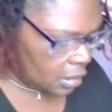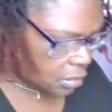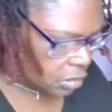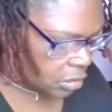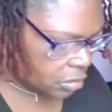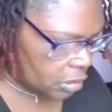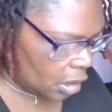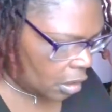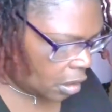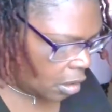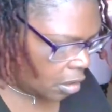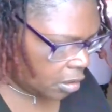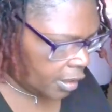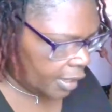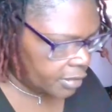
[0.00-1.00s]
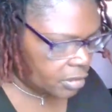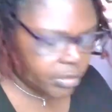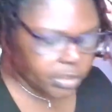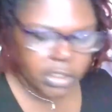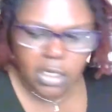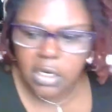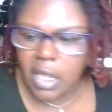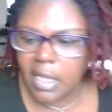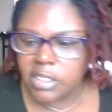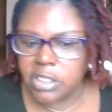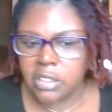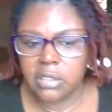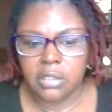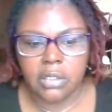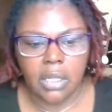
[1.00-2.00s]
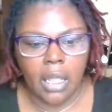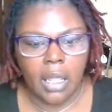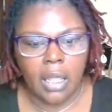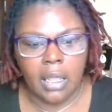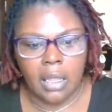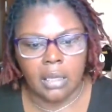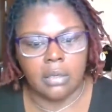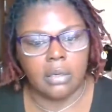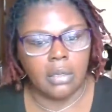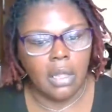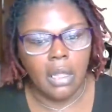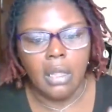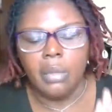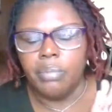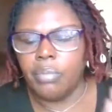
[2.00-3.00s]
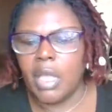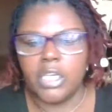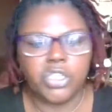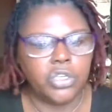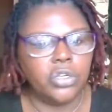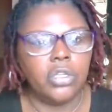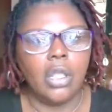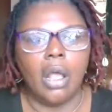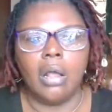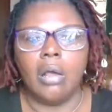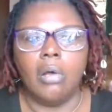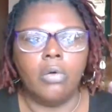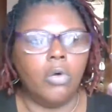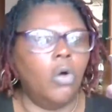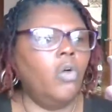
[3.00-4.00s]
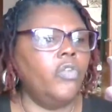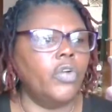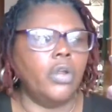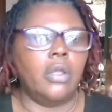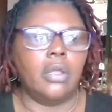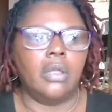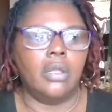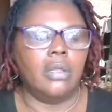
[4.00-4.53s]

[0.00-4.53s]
So y'all all got those connections. And make sure y'all go over.